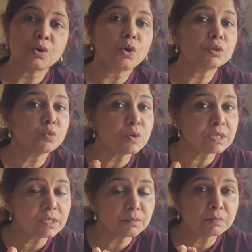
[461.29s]
or the
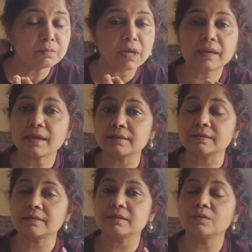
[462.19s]
wisdom
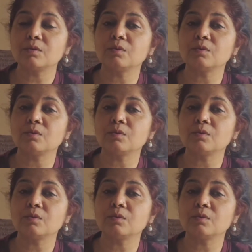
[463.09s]
nuggets,